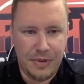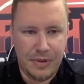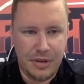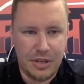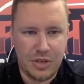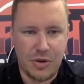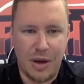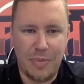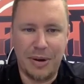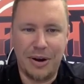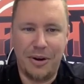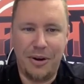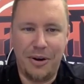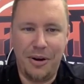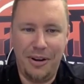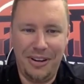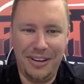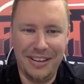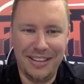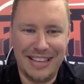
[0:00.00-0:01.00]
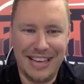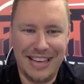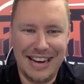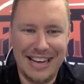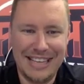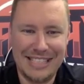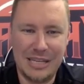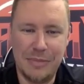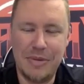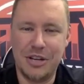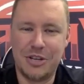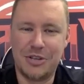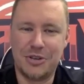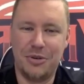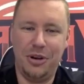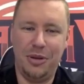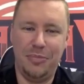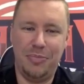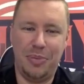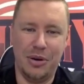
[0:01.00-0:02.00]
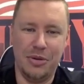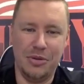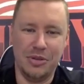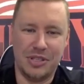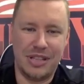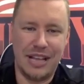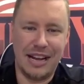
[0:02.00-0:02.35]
So I put Hall. That has to be a troll post.